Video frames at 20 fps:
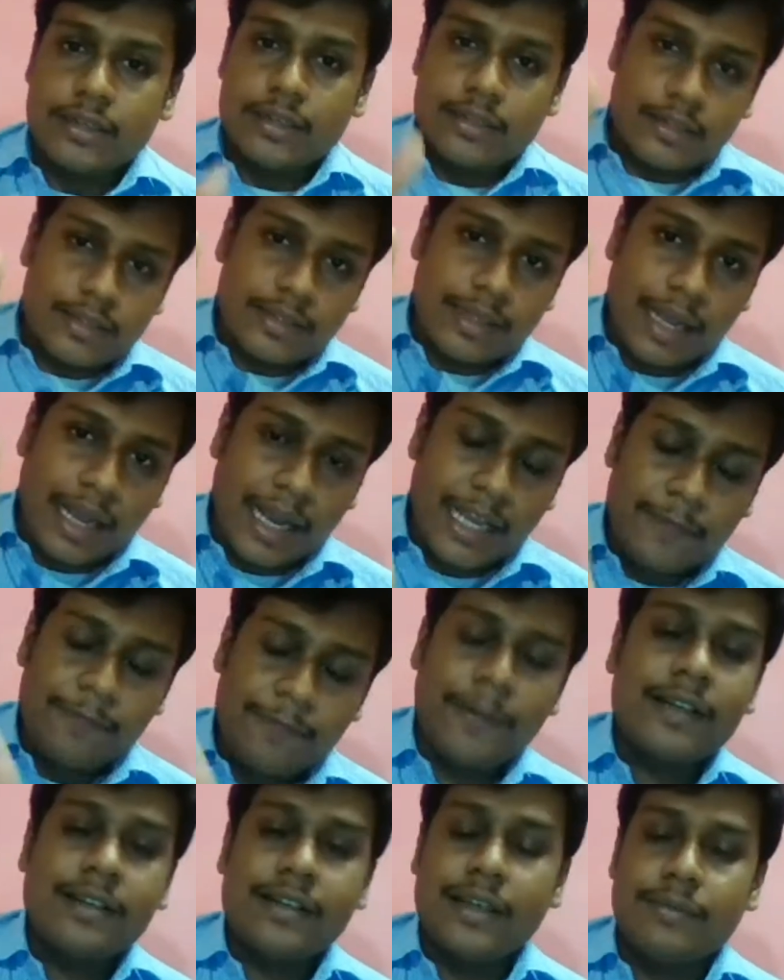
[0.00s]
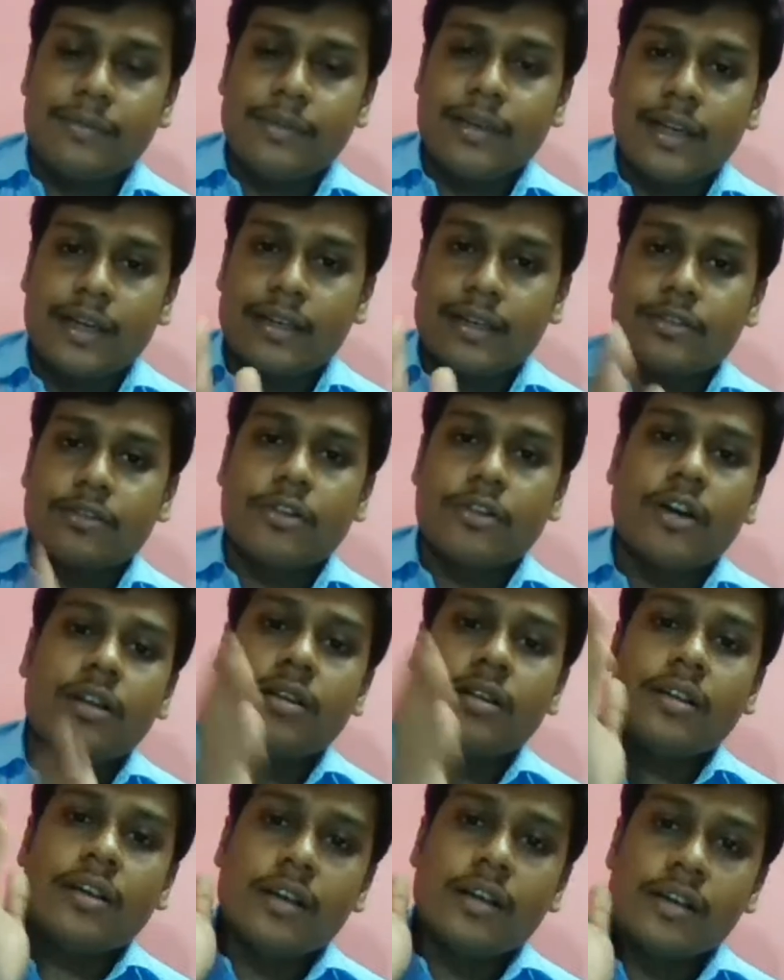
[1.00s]
This high fat cream layer is called
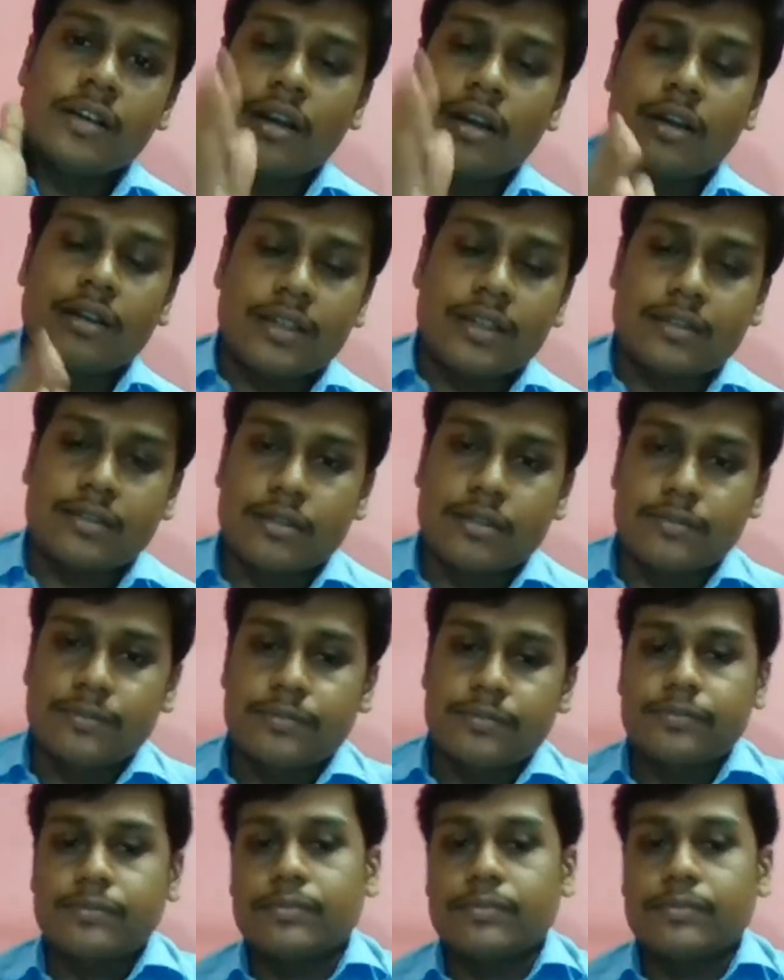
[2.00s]
clotted cream.